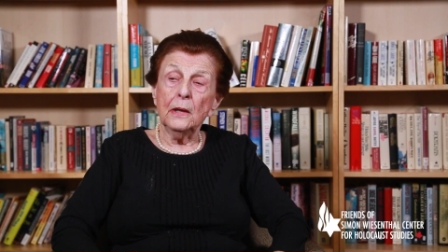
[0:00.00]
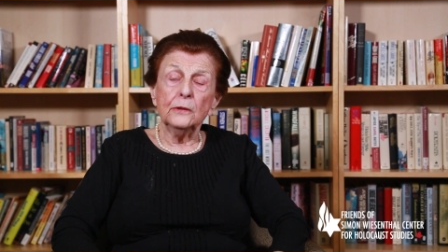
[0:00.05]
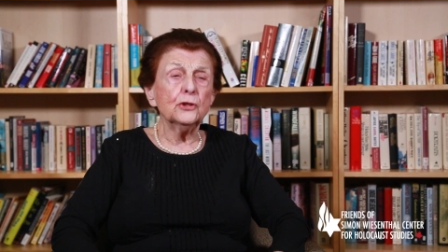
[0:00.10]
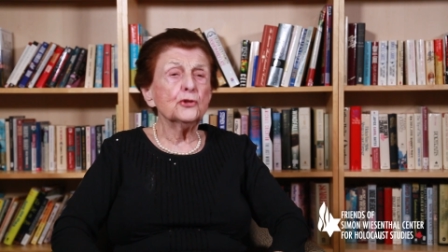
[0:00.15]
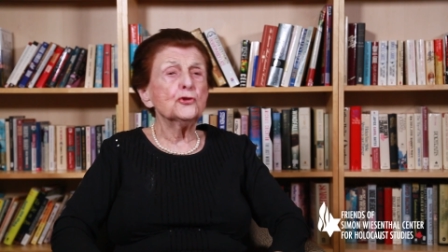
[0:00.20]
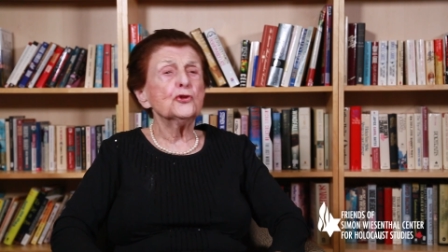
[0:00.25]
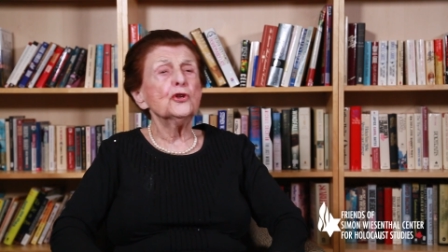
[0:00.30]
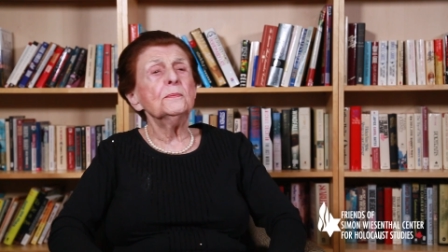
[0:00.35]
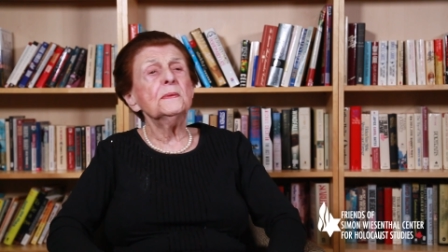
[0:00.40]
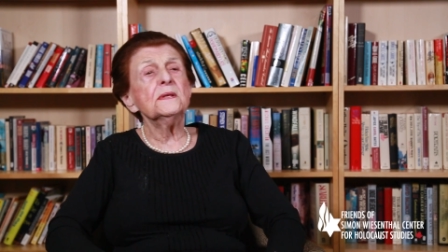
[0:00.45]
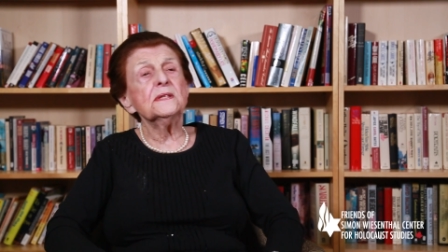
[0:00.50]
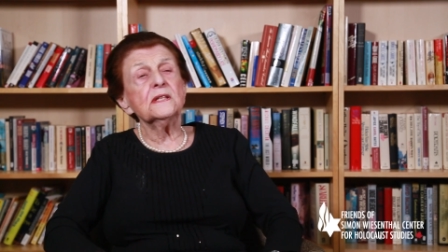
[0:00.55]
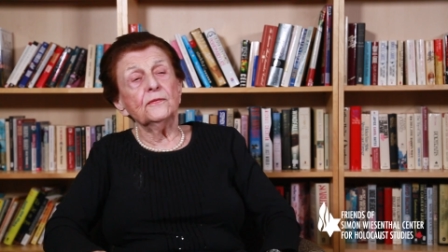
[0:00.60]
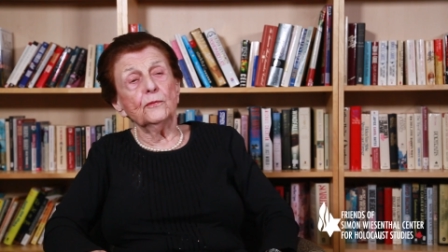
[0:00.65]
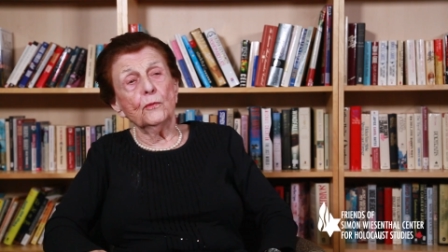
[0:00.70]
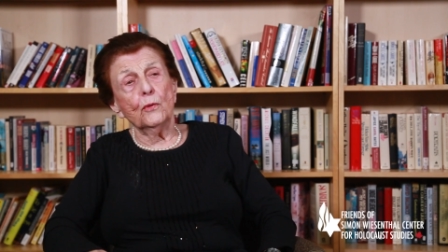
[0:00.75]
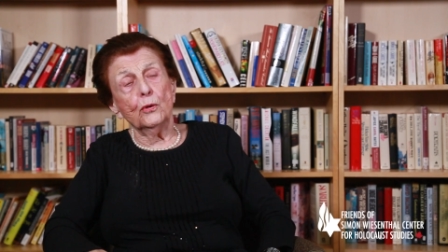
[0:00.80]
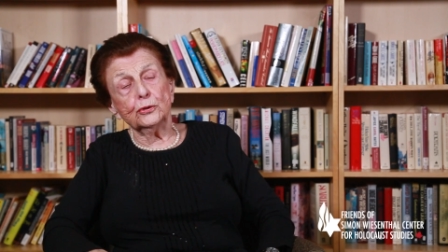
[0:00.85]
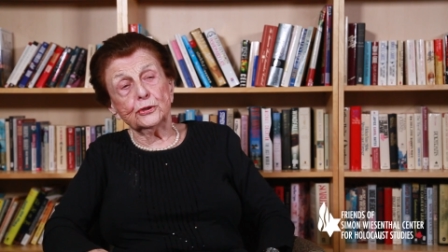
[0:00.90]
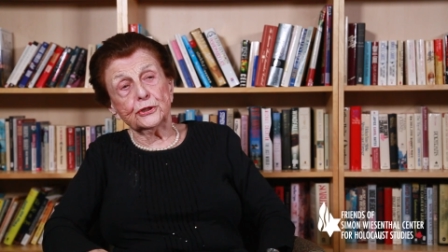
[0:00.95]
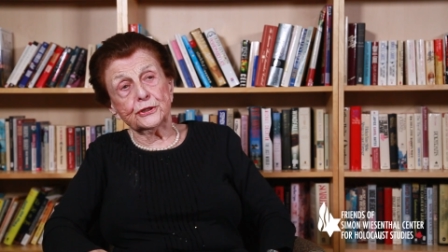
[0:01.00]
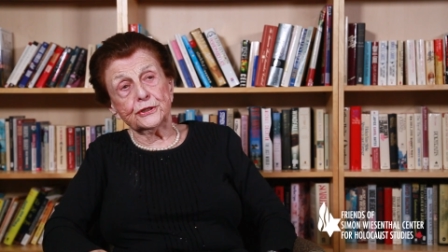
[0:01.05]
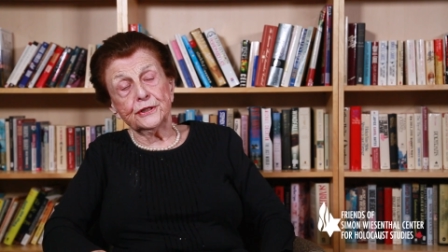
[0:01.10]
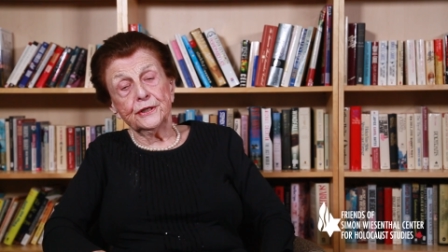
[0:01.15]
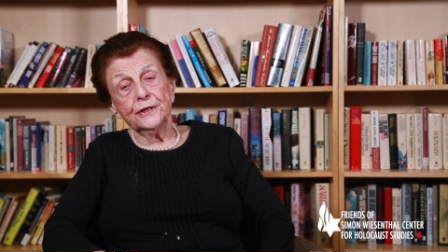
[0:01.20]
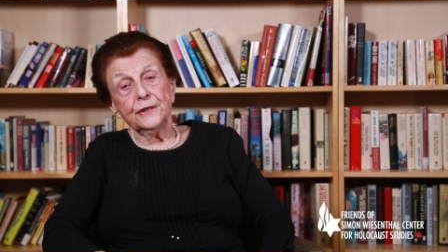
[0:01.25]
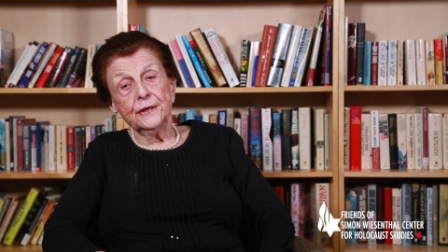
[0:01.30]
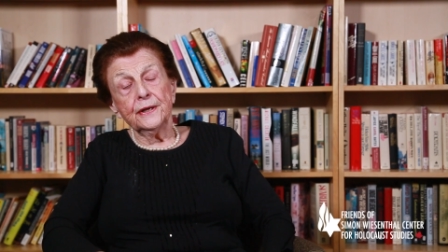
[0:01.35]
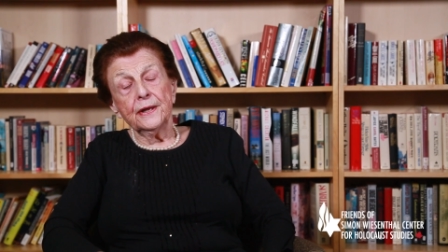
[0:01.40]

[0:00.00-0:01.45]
the Germans have ordered